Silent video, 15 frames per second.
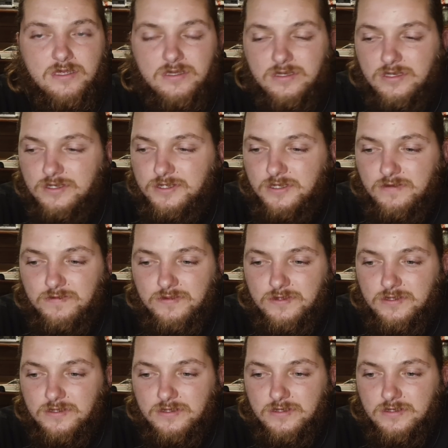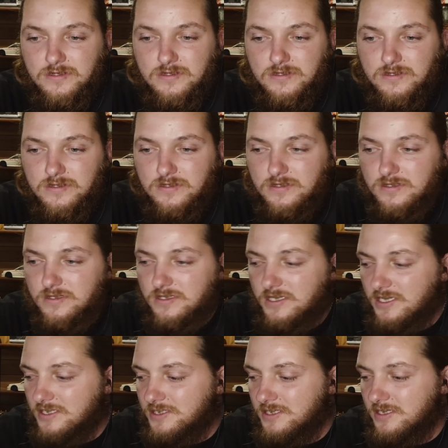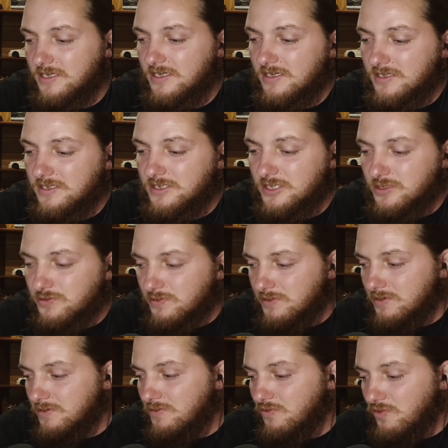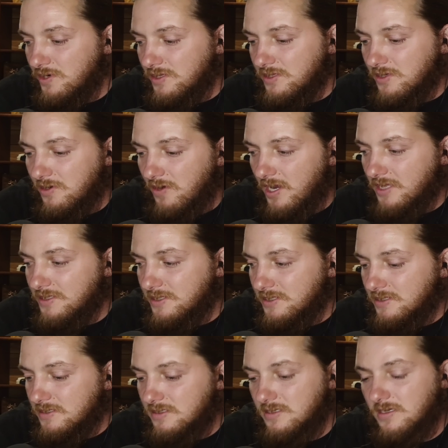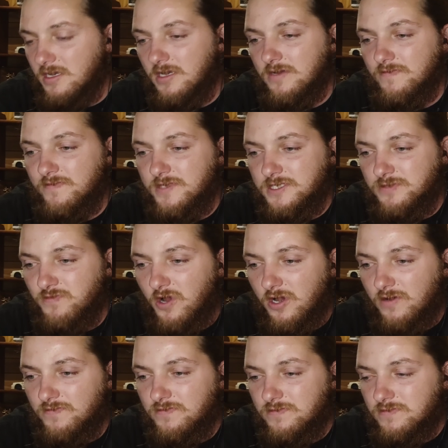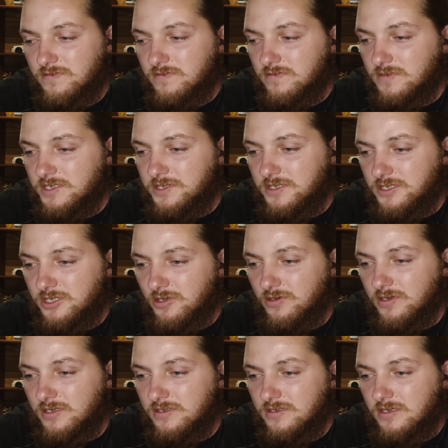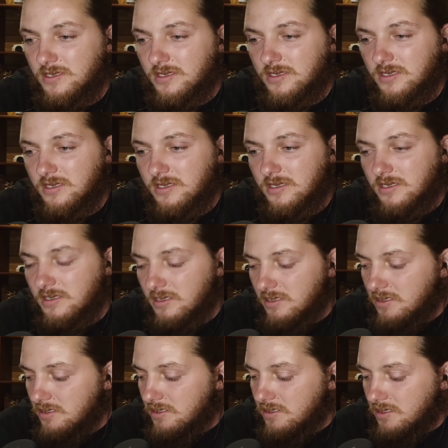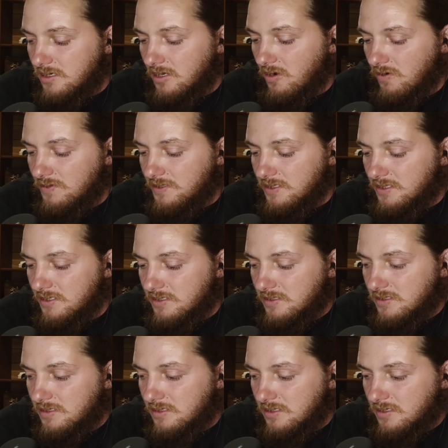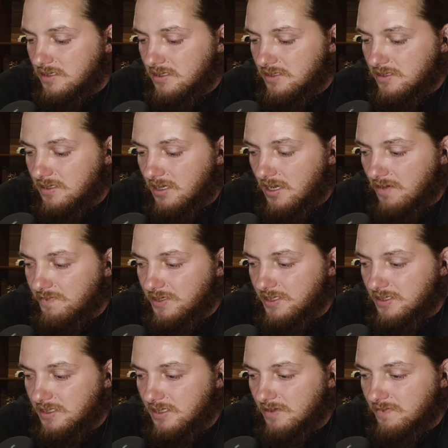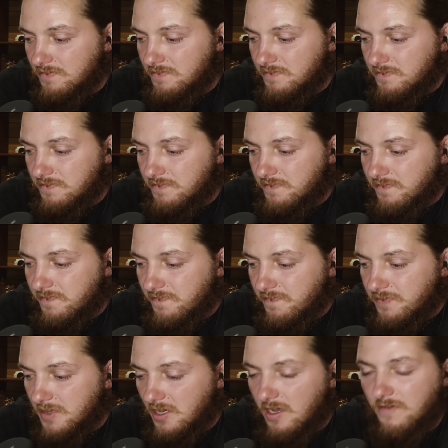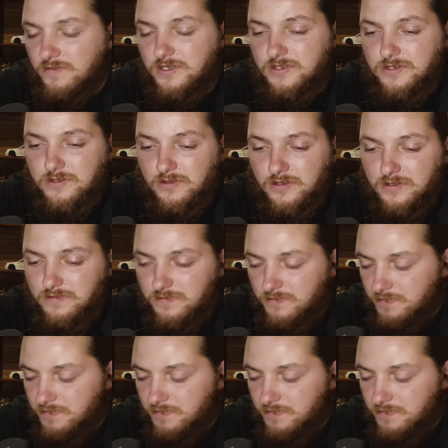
He seems, he's just one of the greats. His mom, Mitzi Shore, in the comedy club, the Comedy Store.